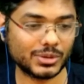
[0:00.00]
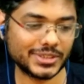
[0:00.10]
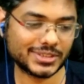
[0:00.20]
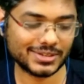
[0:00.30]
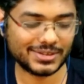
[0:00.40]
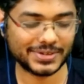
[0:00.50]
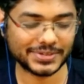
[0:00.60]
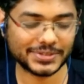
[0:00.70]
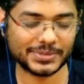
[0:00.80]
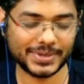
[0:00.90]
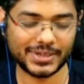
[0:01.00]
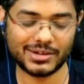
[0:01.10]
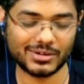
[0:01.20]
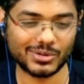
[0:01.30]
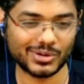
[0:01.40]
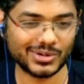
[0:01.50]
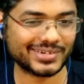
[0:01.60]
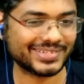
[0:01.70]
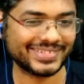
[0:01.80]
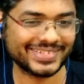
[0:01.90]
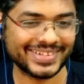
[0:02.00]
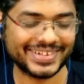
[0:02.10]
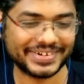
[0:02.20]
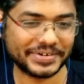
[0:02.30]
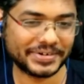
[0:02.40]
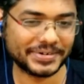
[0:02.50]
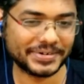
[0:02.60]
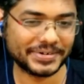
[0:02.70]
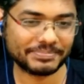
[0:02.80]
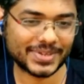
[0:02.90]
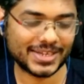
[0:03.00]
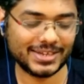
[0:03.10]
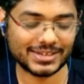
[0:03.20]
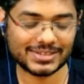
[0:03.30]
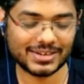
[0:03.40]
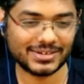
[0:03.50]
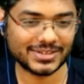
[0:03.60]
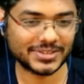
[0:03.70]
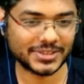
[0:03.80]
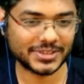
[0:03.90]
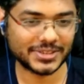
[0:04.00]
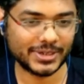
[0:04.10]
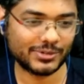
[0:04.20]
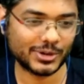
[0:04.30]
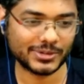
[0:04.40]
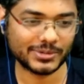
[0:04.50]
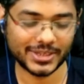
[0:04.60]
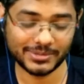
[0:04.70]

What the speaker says: though he still doesn't speak a lot, he has let his chess speak for